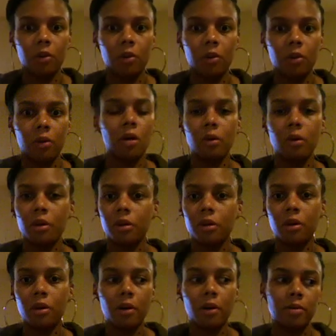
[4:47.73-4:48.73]
Like, oh,
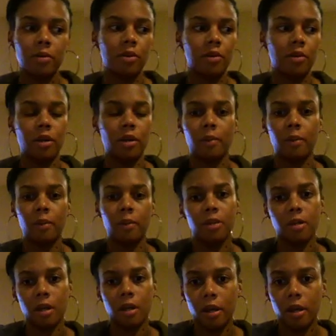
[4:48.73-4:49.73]
I was just trying to get my
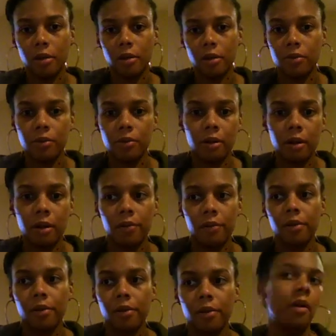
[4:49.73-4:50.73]
change or whatever,
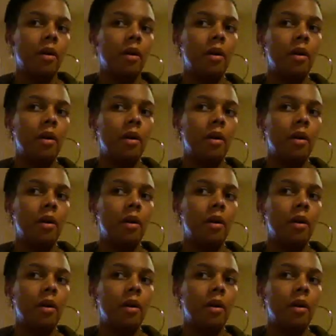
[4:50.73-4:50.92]
and,